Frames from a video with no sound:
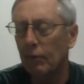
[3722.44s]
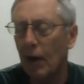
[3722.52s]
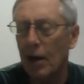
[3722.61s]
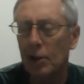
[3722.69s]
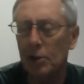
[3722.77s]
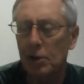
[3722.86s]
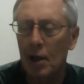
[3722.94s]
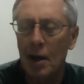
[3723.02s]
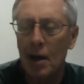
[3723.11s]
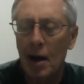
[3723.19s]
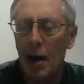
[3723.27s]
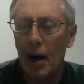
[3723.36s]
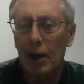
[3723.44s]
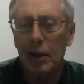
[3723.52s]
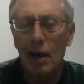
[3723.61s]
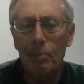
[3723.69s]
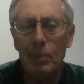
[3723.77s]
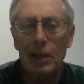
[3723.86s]
device. A
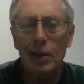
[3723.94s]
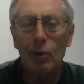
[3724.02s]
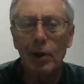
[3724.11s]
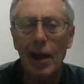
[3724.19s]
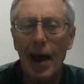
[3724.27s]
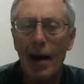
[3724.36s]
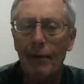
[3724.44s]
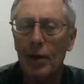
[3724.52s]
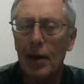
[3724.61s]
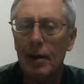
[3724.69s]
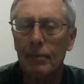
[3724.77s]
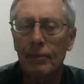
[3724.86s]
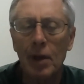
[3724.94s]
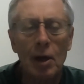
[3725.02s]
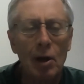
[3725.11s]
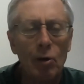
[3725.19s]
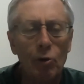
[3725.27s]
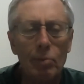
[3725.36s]
company that would have them
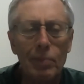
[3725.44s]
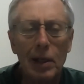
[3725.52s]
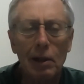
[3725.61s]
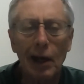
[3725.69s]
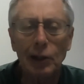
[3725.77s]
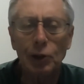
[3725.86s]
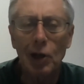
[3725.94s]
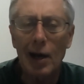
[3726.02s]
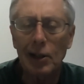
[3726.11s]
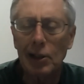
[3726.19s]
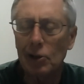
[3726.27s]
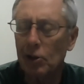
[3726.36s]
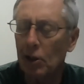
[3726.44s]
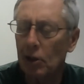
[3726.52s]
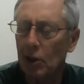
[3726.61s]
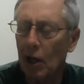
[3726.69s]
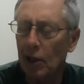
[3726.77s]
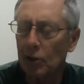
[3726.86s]
would be like Johnny's uh,
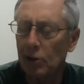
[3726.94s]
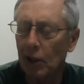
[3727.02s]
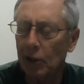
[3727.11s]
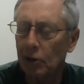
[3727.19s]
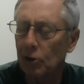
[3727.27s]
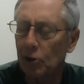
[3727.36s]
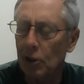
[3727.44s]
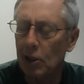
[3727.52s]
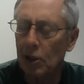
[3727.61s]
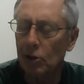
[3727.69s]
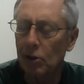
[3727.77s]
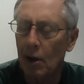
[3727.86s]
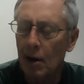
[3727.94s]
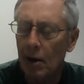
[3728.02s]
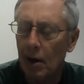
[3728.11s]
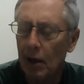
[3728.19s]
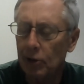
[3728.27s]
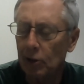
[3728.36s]
Selected Seeds. It's a
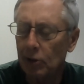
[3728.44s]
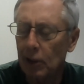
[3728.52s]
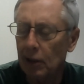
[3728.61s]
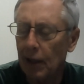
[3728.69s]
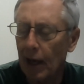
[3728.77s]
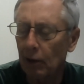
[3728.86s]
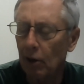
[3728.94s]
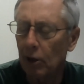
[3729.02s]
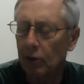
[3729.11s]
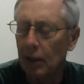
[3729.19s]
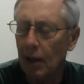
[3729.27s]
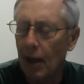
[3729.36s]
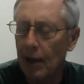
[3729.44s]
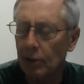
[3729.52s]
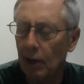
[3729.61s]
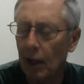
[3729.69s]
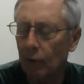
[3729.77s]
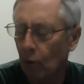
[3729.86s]
seed catalog that has a lot of
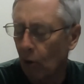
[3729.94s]
growing